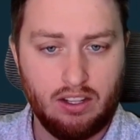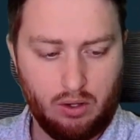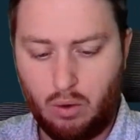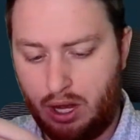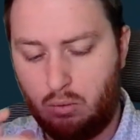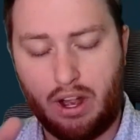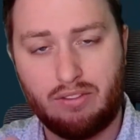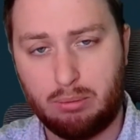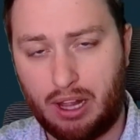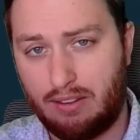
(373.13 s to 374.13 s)
in whatever
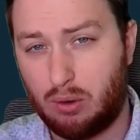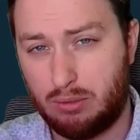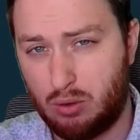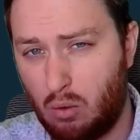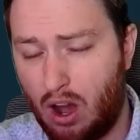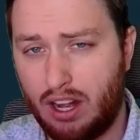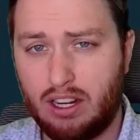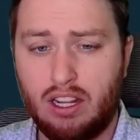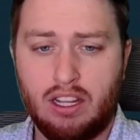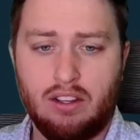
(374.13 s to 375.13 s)
platform you want,
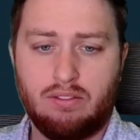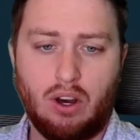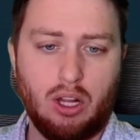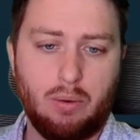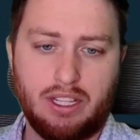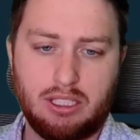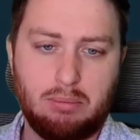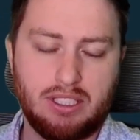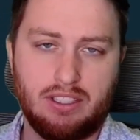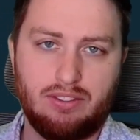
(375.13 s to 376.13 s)
following
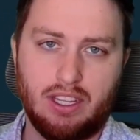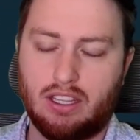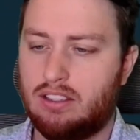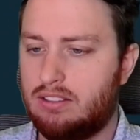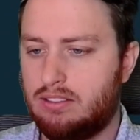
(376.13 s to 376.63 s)
specific